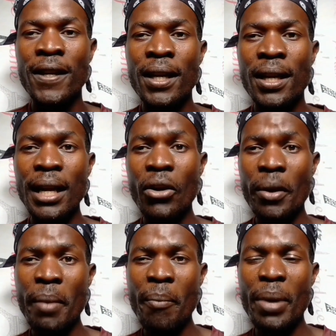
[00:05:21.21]
Now
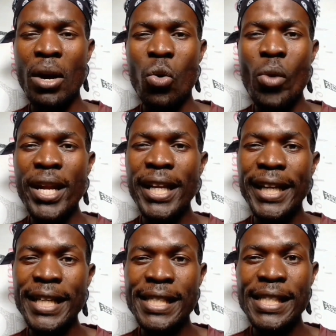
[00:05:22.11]
remember, when
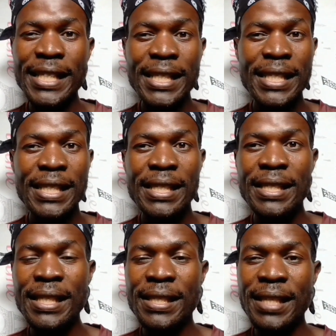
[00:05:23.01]
creating these
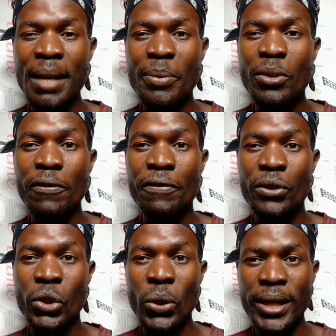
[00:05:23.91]
types of
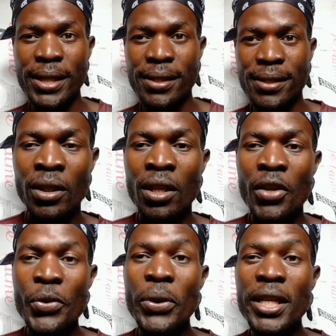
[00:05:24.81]
stories, you
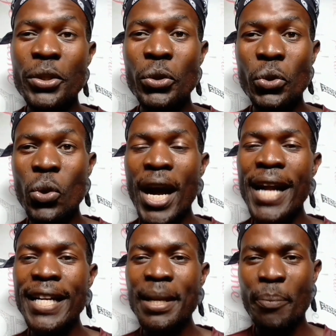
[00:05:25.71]
need to do a
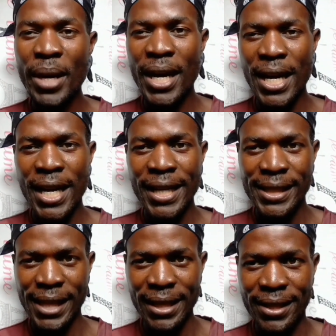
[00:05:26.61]
deeper
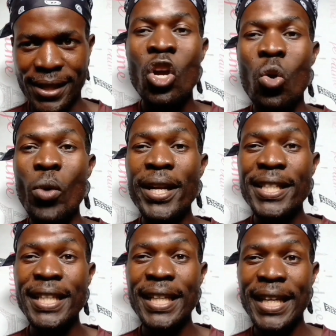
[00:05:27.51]
research. When
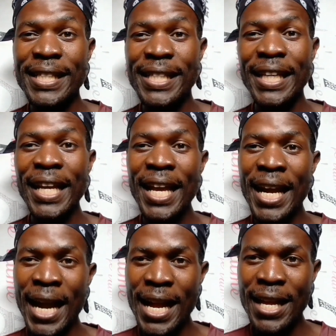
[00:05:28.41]
generating
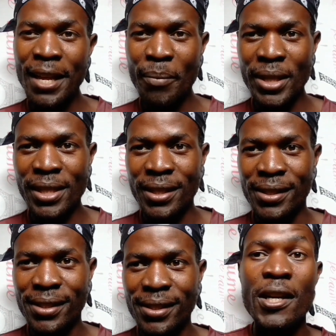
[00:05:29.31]
AI
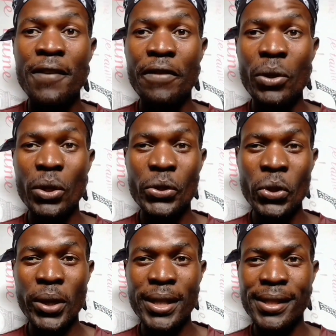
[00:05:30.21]
images for your
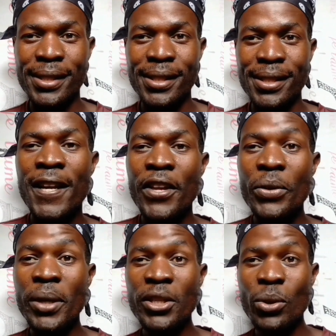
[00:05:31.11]
stories, you
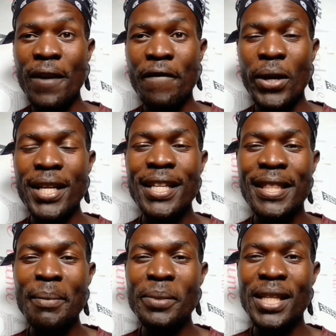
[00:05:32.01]
need to avoid
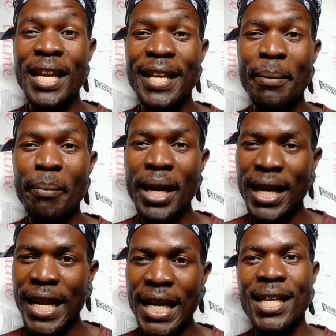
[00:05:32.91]
themes like
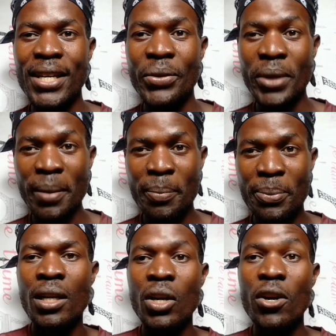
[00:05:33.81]
murder, rape,
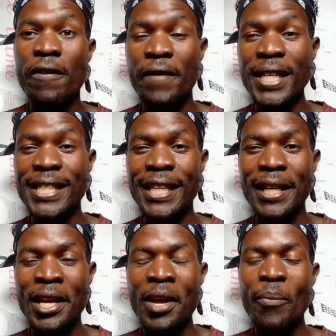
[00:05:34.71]
or fighting
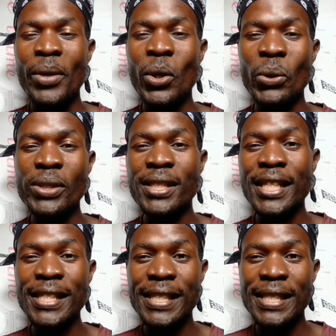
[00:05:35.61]
because
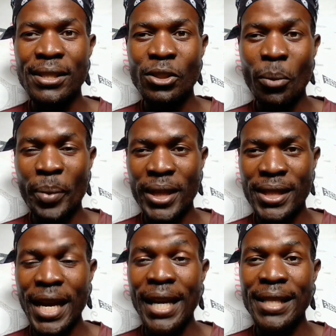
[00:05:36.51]
these topics
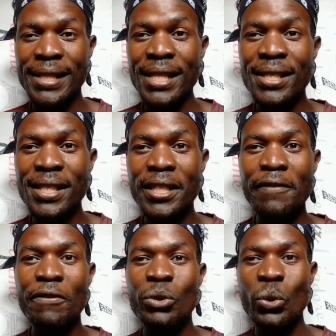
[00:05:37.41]
are
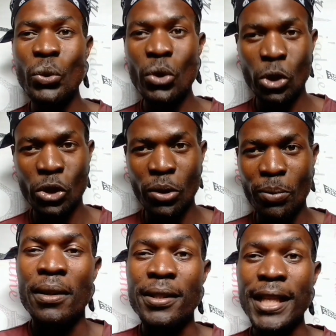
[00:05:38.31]
sensitive to YouTube.
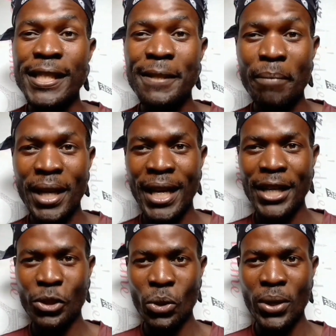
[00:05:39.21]
Just make a
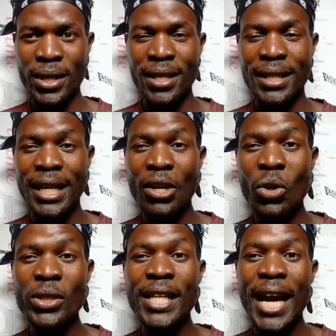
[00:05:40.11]
story that
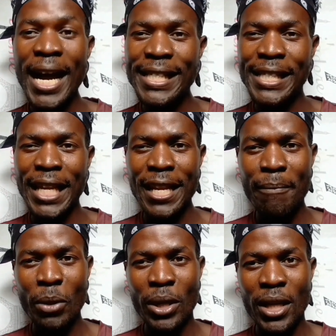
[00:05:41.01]
cannot hurt
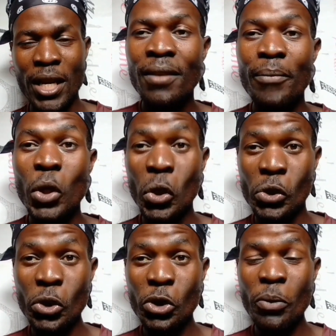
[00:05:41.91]
anybody because
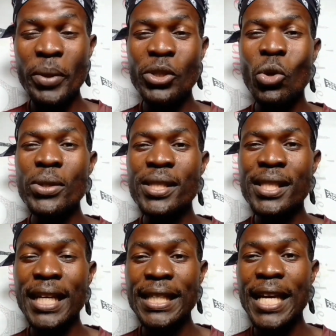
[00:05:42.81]
YouTube is
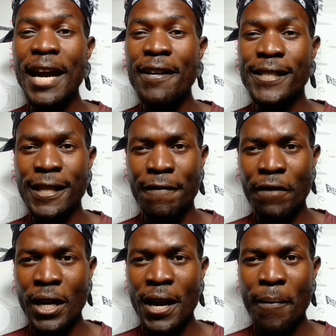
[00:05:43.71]
considered a
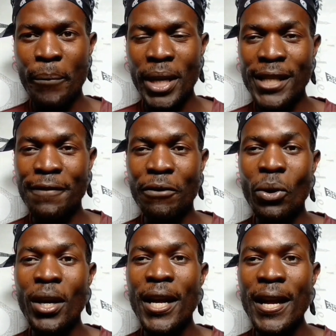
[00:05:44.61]
safer place for
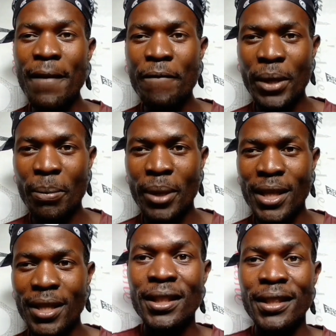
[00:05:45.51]

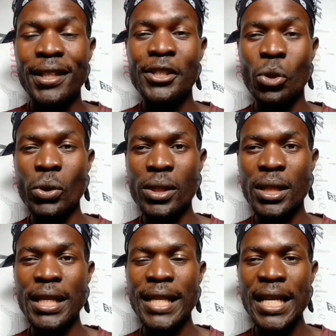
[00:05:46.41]
everybody. It's
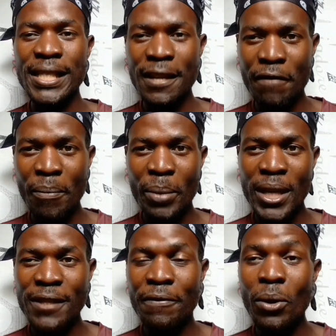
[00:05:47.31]
considered a safer
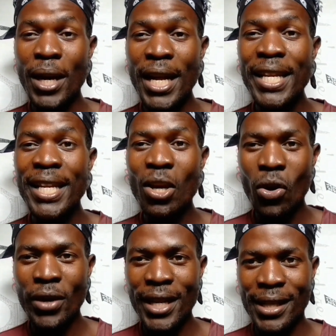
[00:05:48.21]
place for any
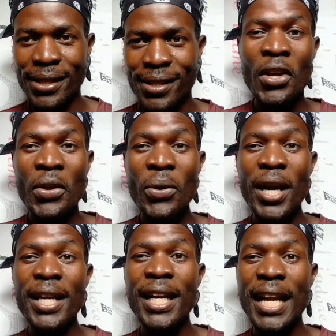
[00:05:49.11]
audience. You
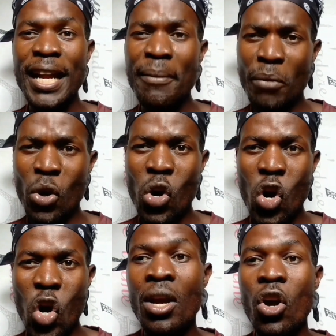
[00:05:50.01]
can learn more
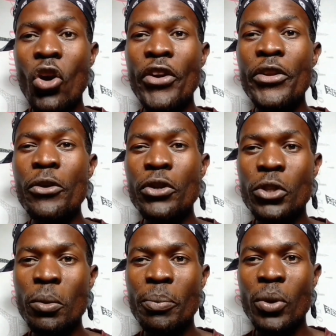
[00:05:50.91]
on
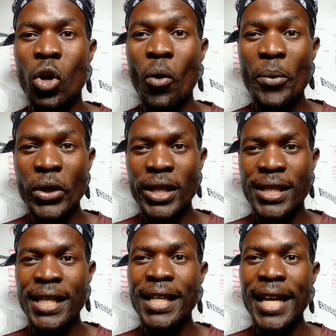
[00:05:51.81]
YouTube
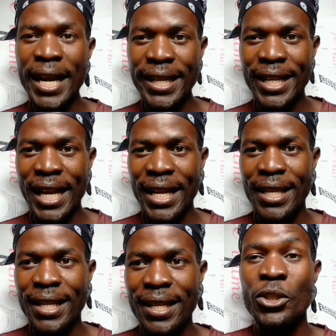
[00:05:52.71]
community guideline
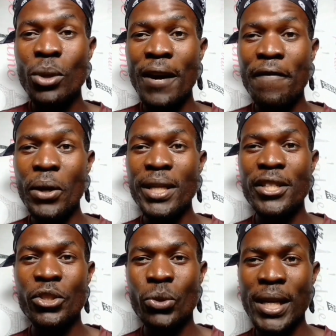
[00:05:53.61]
to
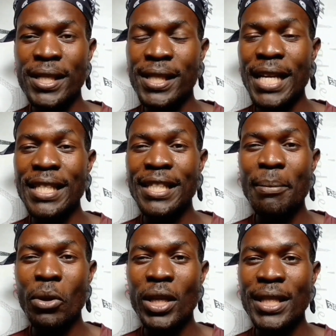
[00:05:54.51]
avoid strikes and
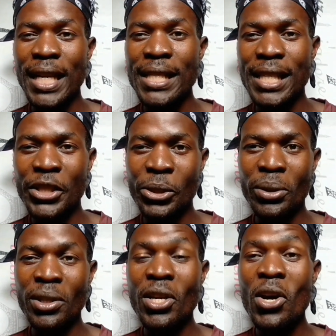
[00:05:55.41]

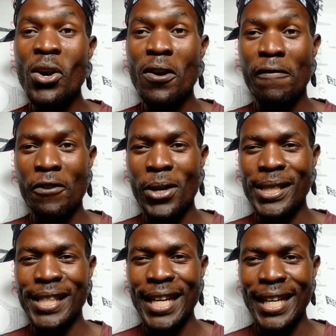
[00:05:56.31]
demonetization of
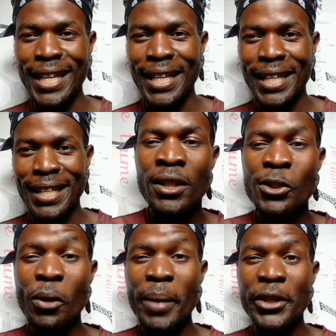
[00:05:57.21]
your channel.
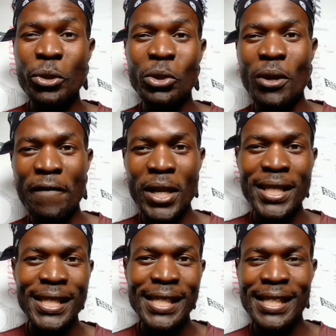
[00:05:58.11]
So make sure to
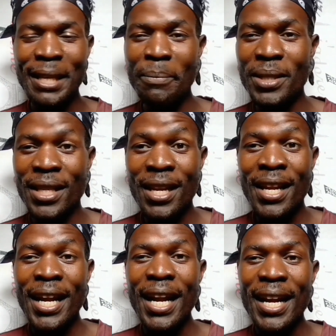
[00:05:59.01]
avoid these themes.
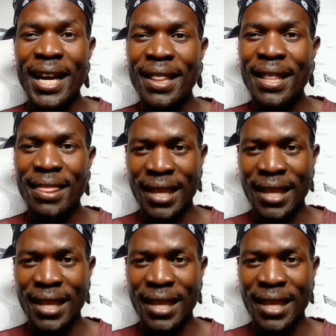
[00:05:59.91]
Another